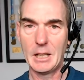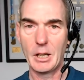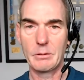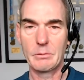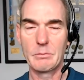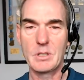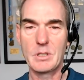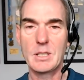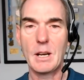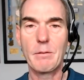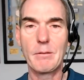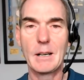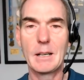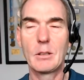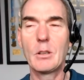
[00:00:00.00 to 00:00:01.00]
you know,
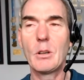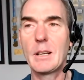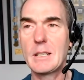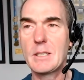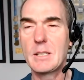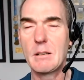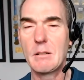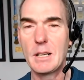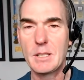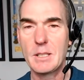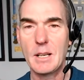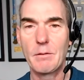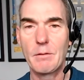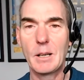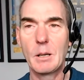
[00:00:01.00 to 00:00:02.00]
suffering. Not necessarily
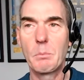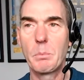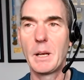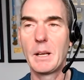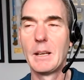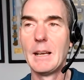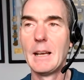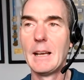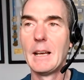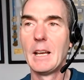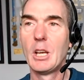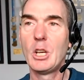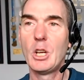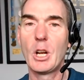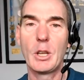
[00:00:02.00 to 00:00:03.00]
suffering, but
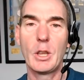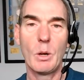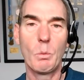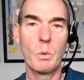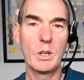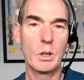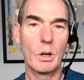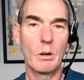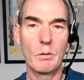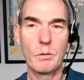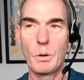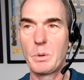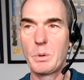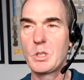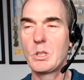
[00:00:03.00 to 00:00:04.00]
you know, their window of
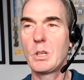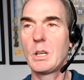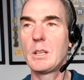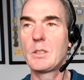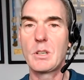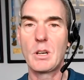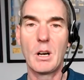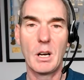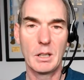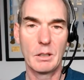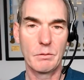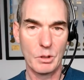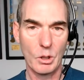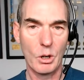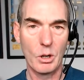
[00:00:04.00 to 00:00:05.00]
opportunity is kind
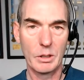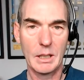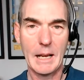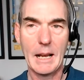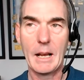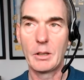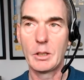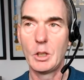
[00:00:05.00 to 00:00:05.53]
of gone now.